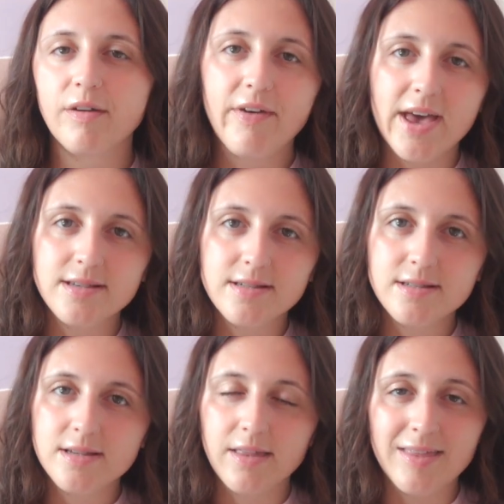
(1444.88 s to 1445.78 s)

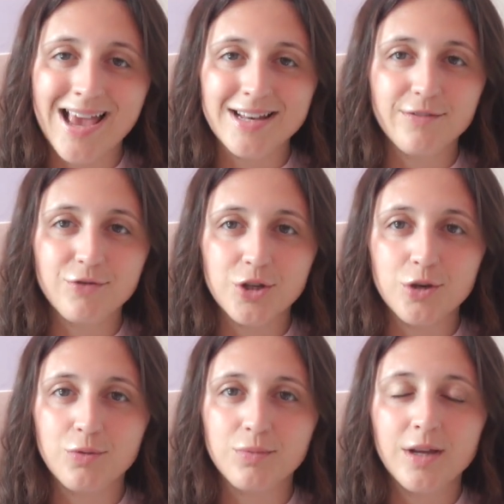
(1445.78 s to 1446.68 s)
Fest at the end of
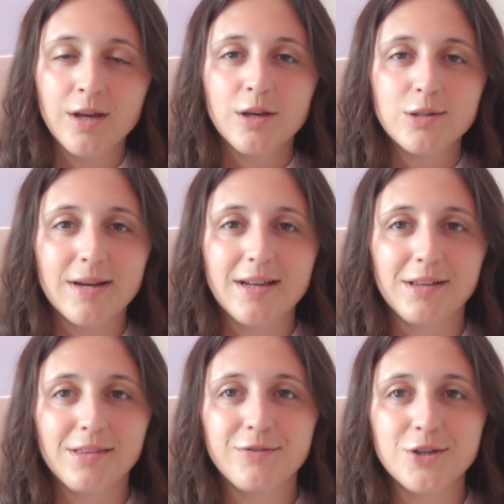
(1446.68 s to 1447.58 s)
June,
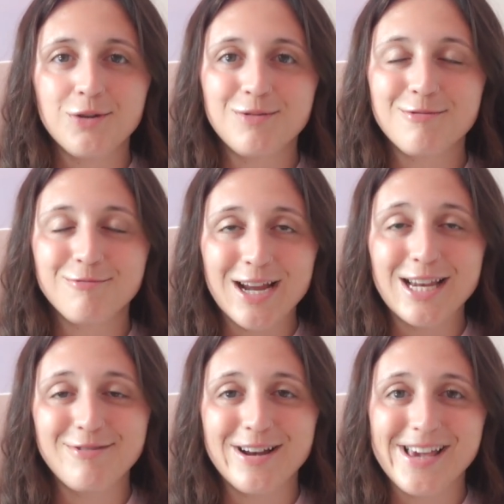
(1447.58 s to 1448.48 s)
29th of June,
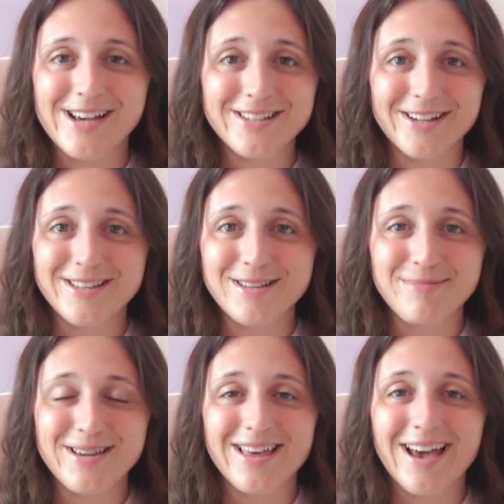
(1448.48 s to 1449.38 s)
really, really excited to
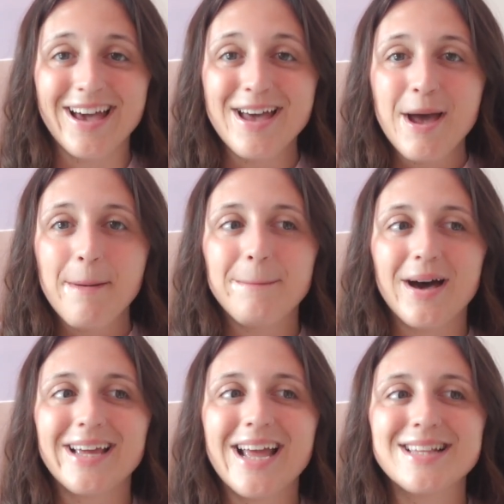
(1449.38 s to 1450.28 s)
be there. But
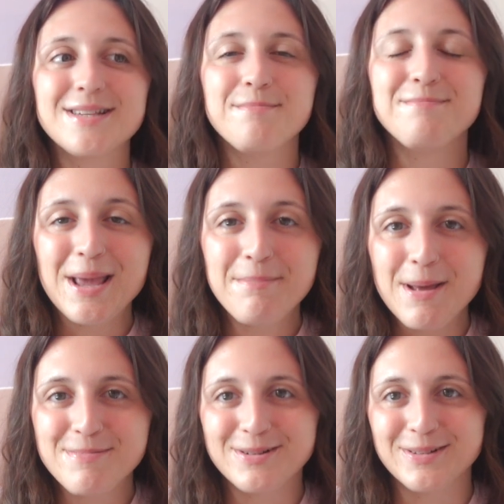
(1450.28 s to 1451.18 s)
I get to meet
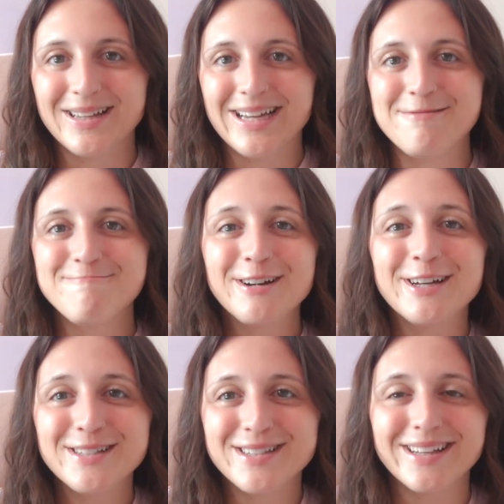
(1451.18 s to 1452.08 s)
people in
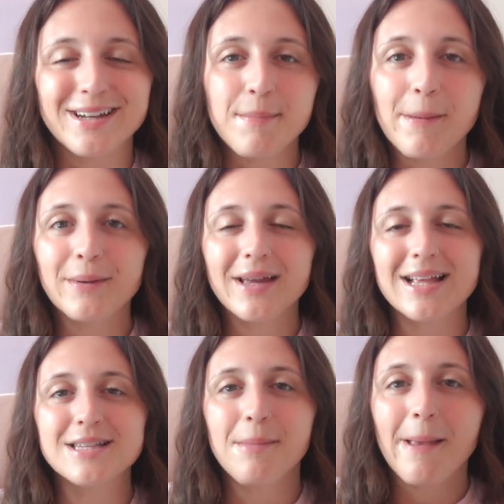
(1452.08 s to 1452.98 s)
person, and people
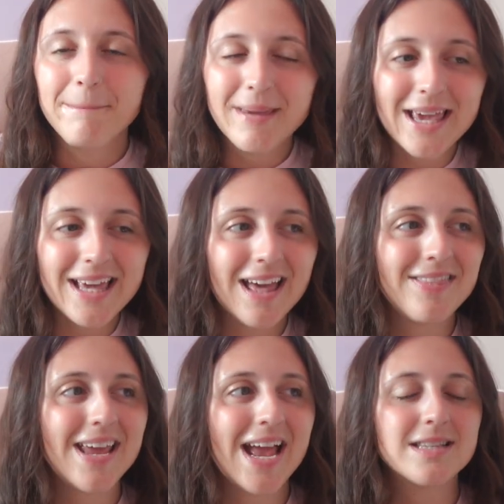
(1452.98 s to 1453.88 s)
get to meet me, and
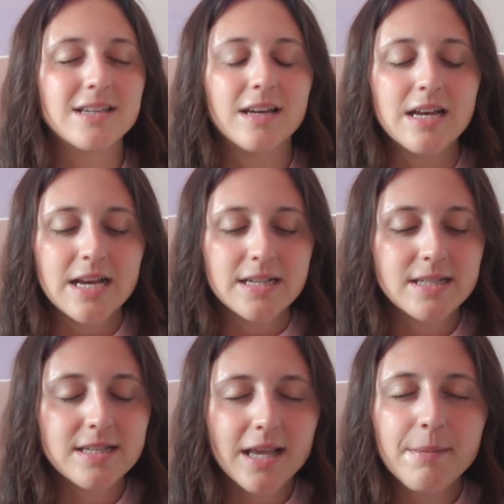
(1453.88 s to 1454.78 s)
they get to
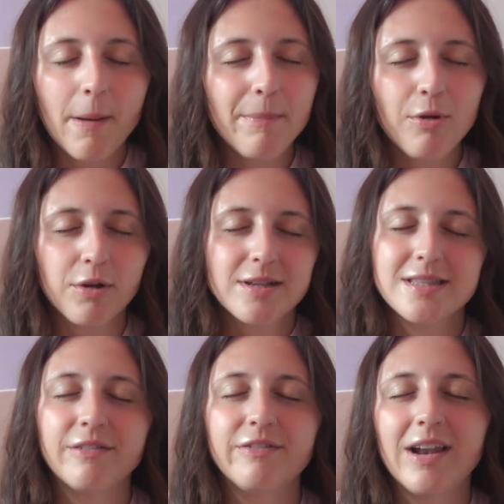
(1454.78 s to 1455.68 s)
see my products
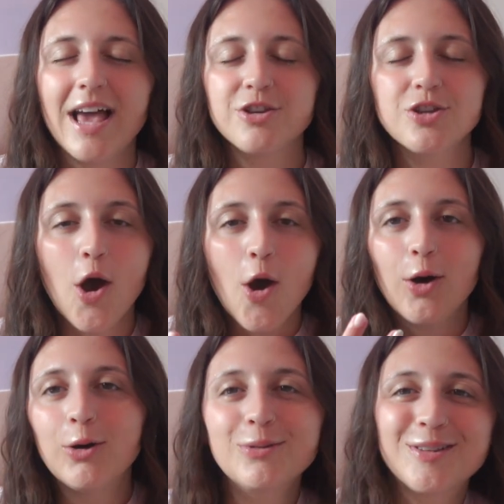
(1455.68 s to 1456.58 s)
in the flesh,
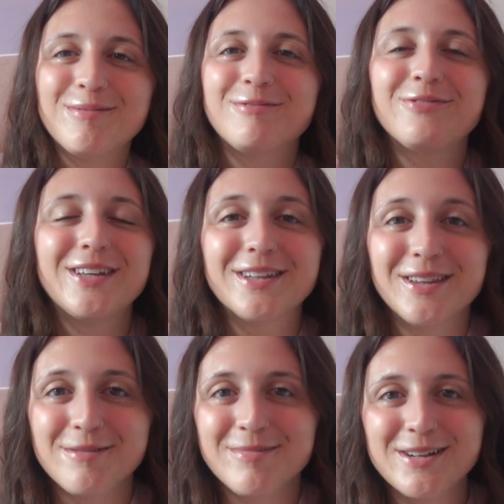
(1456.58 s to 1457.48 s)
hold them, feel
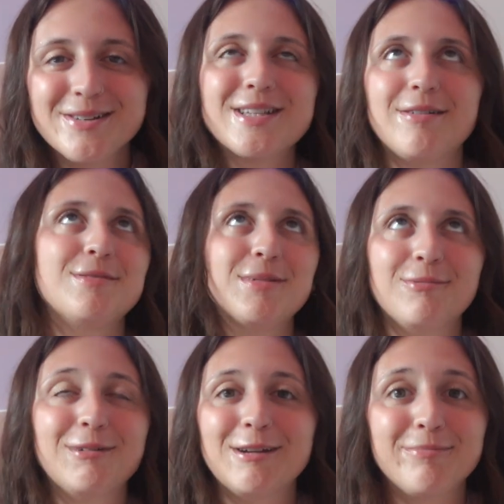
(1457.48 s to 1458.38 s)
them. I know it sounds a bit
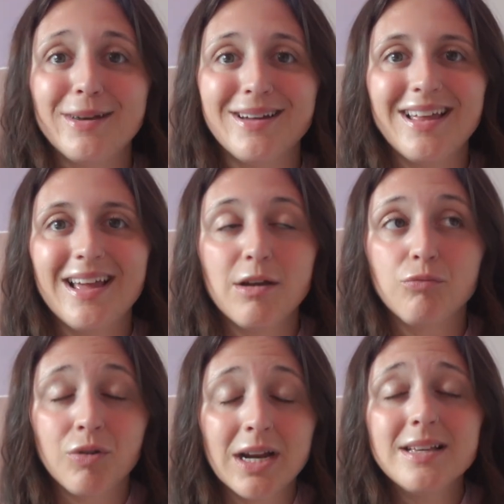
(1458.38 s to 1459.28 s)
weird, but it
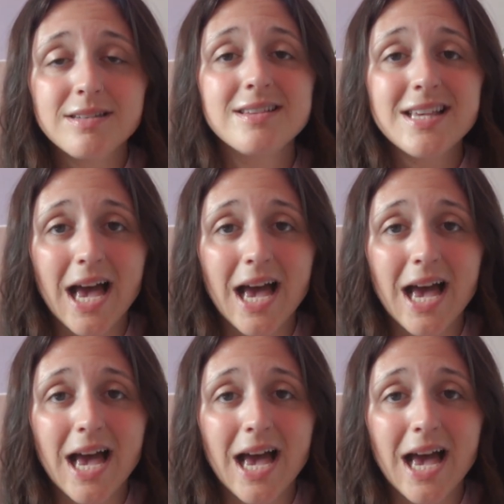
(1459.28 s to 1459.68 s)
really does